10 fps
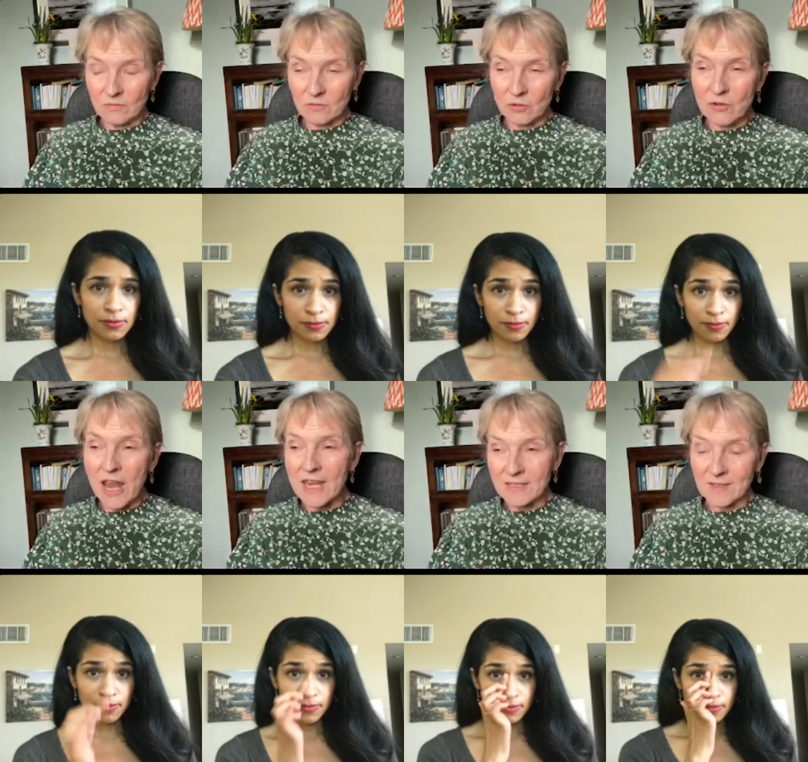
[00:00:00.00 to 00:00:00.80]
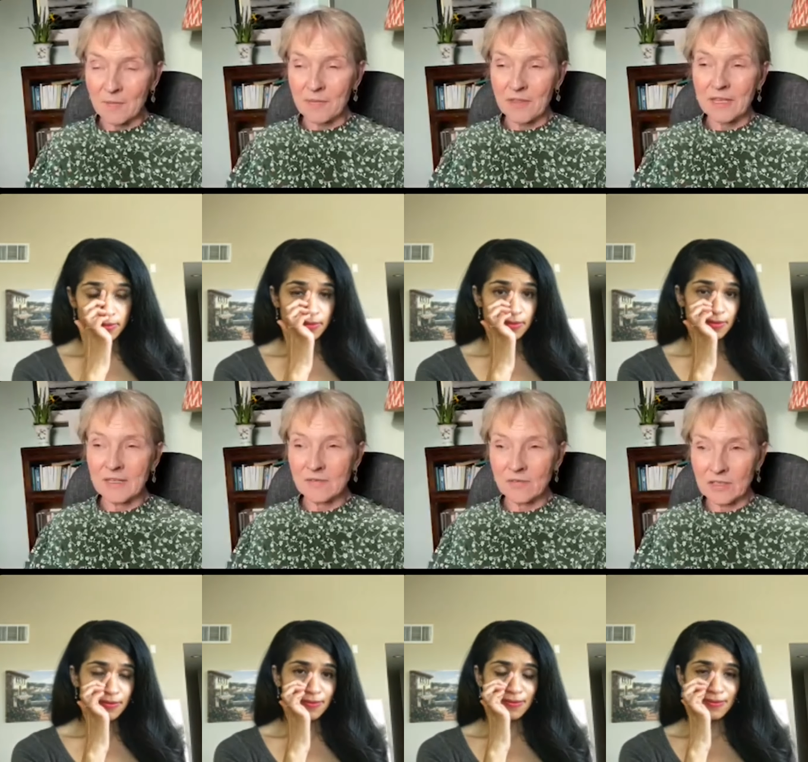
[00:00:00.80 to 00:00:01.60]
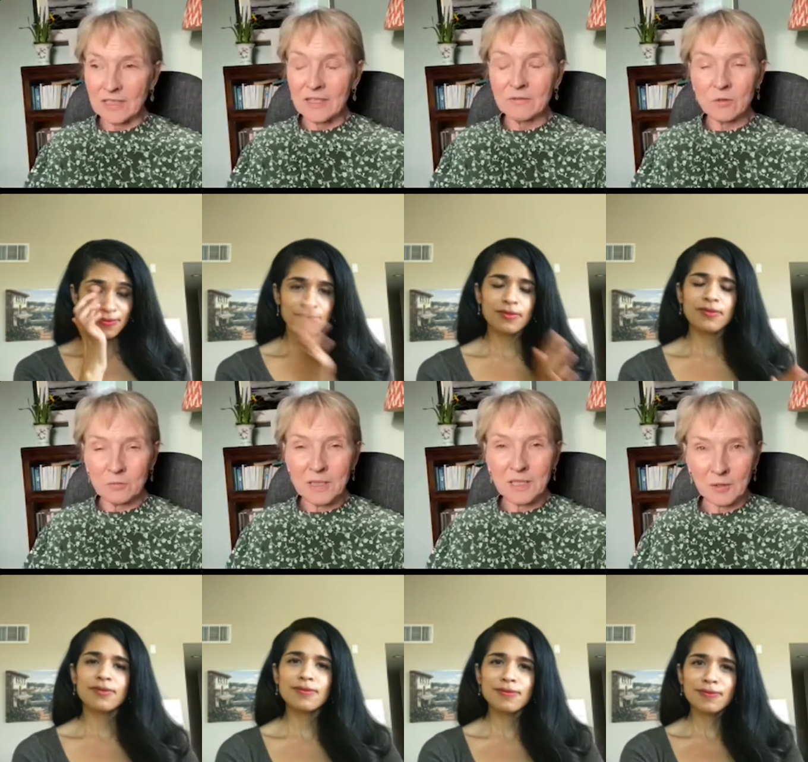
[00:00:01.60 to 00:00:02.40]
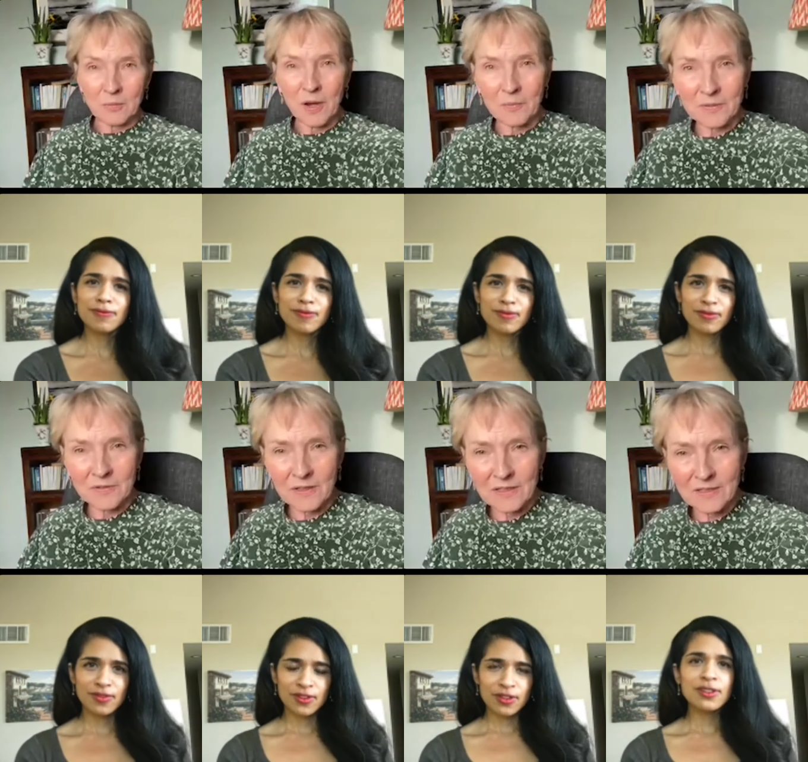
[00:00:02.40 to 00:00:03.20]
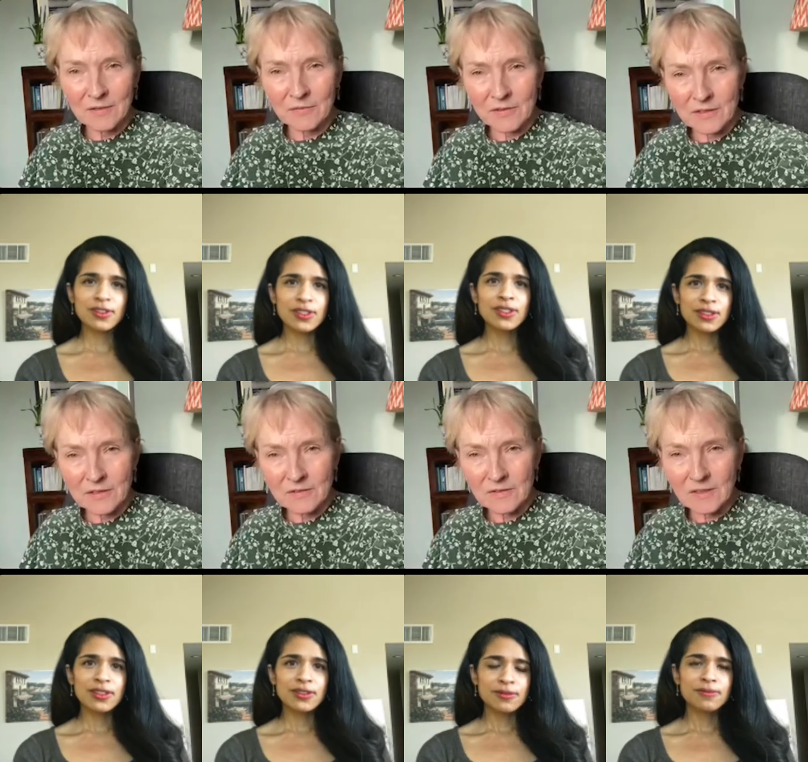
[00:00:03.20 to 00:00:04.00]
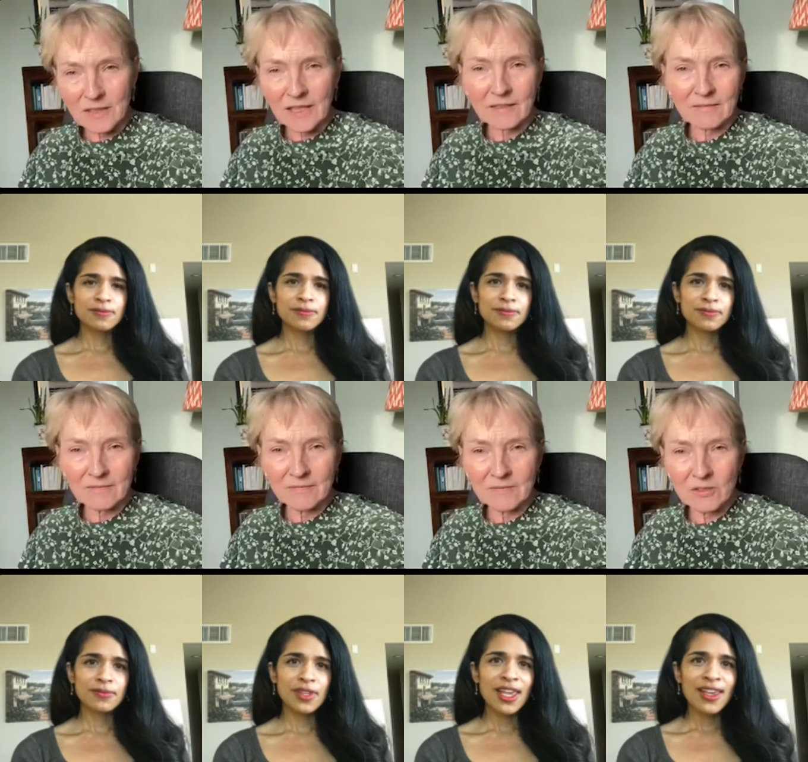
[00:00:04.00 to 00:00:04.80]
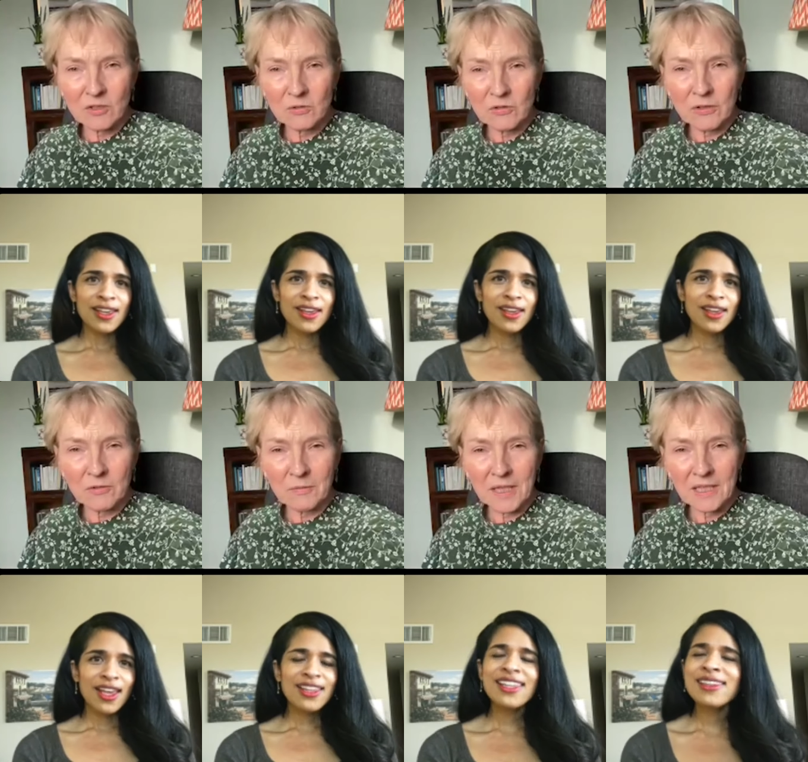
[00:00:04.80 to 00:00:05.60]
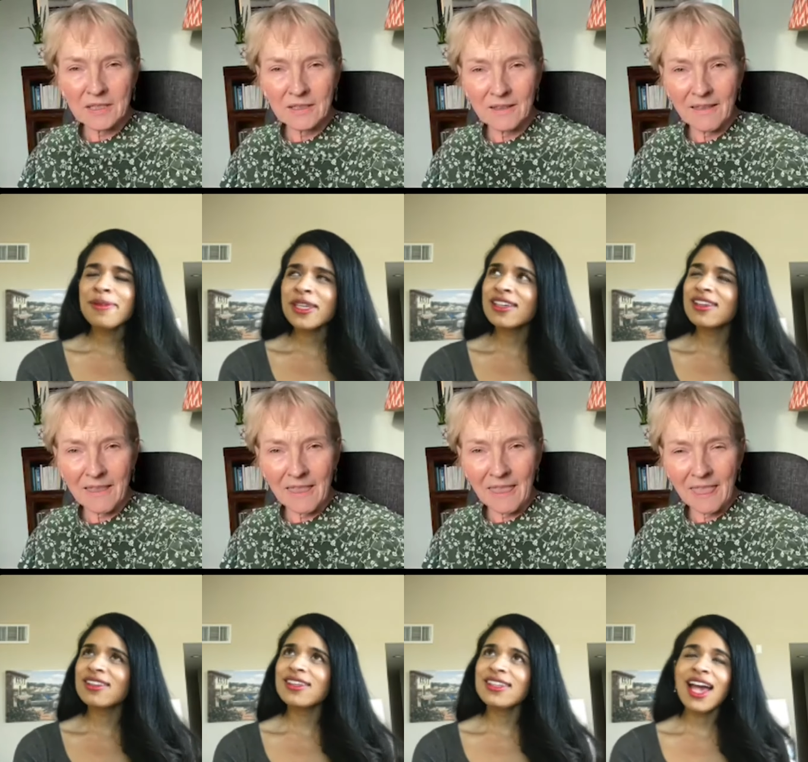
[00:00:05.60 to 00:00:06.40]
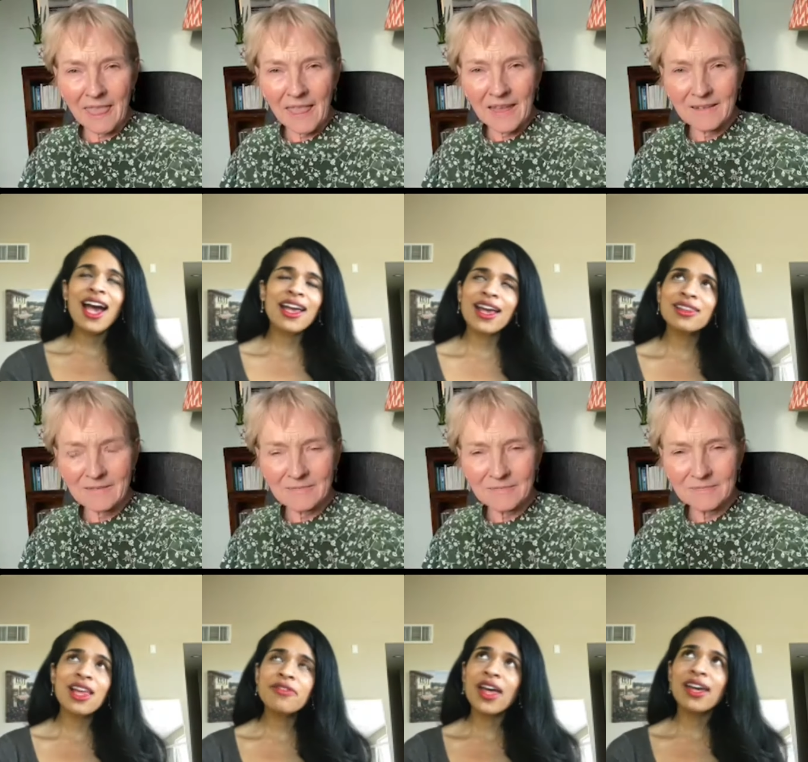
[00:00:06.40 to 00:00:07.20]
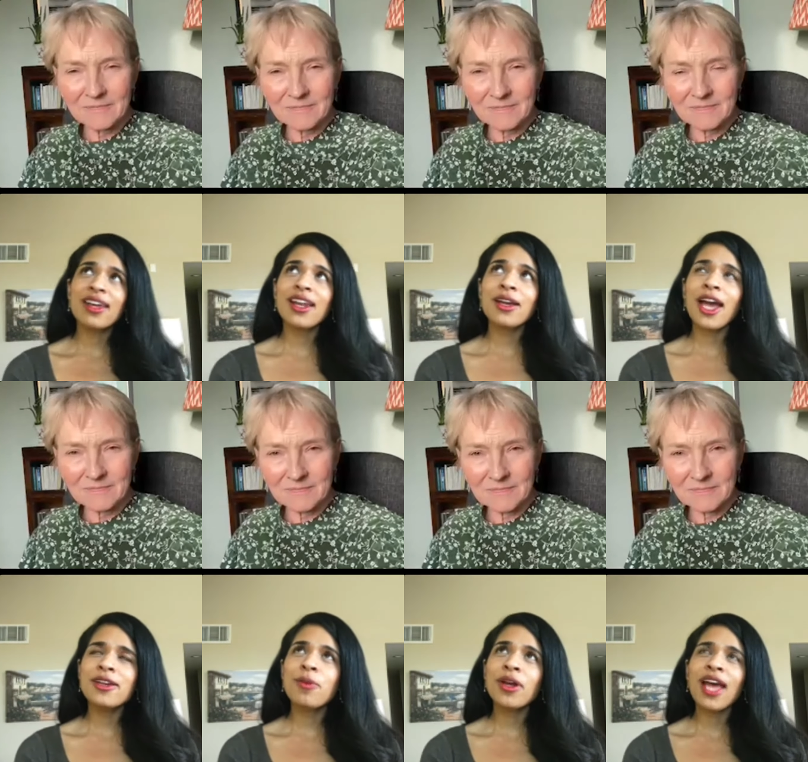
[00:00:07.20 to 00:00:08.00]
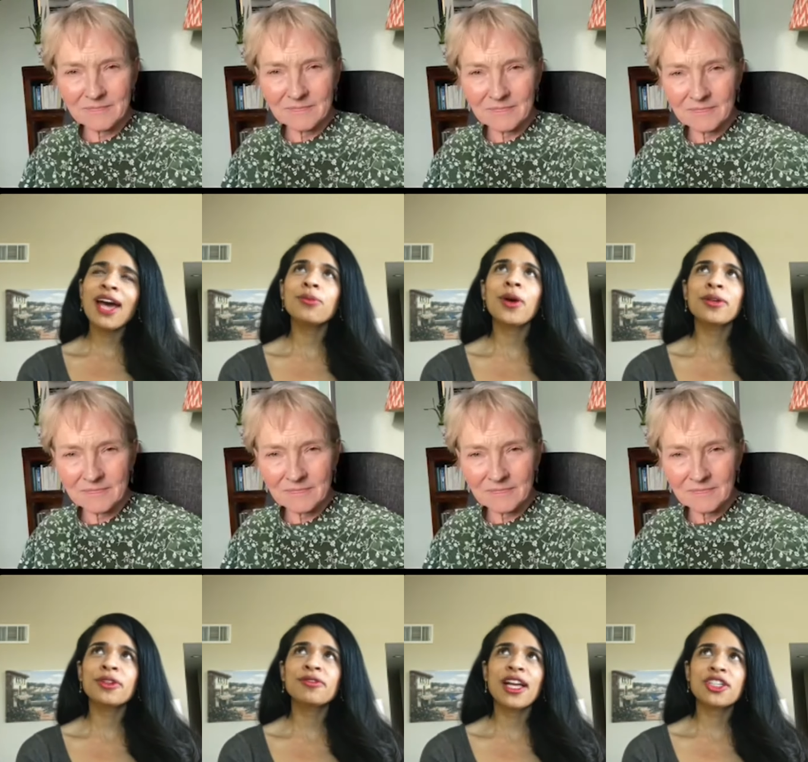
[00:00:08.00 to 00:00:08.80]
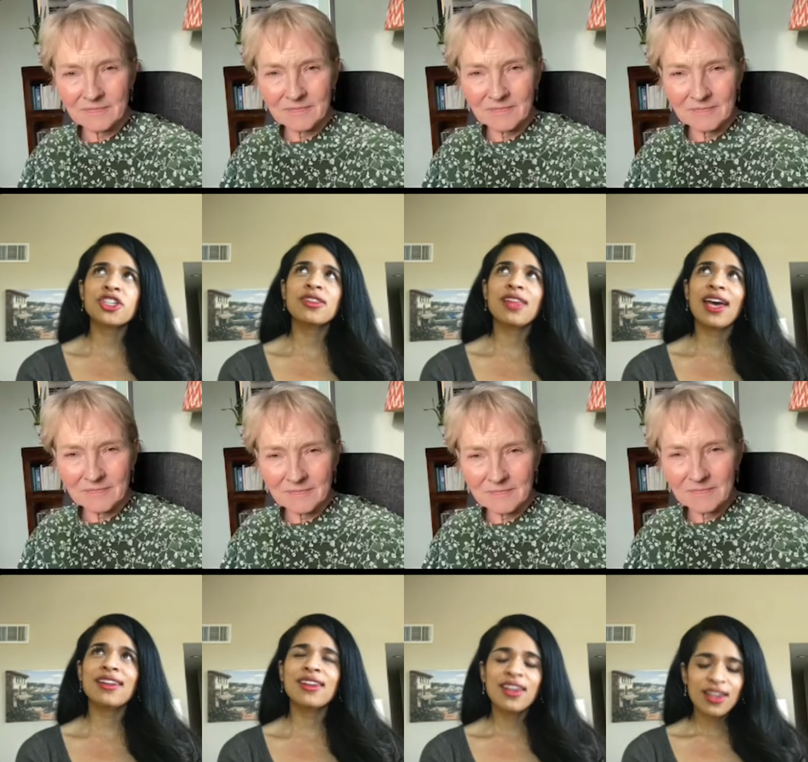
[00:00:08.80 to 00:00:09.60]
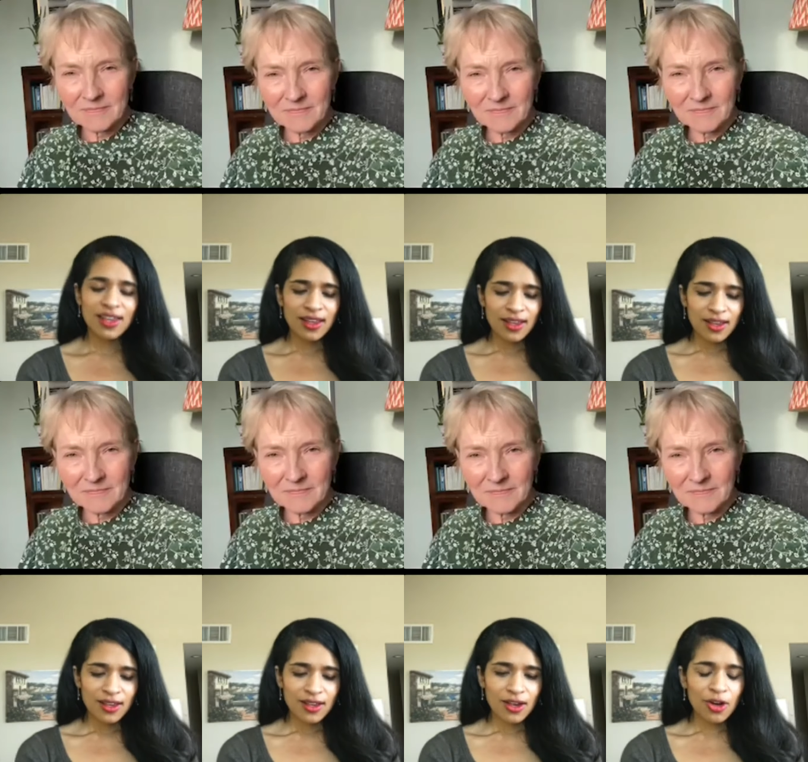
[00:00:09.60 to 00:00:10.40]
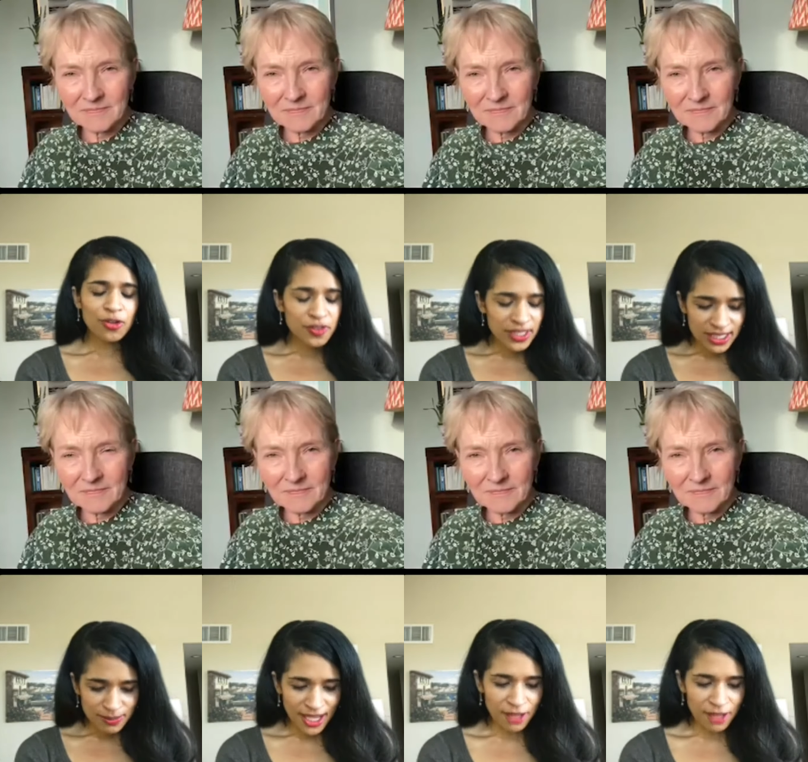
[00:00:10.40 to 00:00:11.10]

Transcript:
Speaker 1: create something that gives you meaning and purpose that is different to that. Do you agree with
Speaker 2: me? Yeah, I love that. And I want to add one reflection that hopefully can be